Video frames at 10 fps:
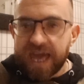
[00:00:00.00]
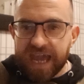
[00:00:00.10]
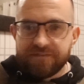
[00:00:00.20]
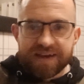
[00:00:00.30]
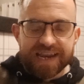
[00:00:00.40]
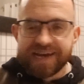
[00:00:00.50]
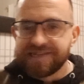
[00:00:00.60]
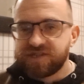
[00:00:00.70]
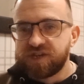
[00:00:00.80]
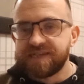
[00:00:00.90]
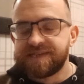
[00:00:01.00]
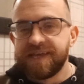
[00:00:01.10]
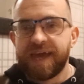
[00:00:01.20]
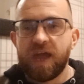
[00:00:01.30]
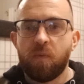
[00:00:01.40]
Evening, ladies and gents.
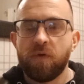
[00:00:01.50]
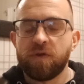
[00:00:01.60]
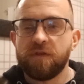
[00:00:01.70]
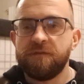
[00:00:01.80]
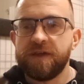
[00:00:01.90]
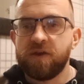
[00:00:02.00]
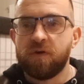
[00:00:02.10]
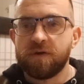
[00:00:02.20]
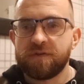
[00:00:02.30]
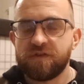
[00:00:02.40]
Lee here with another video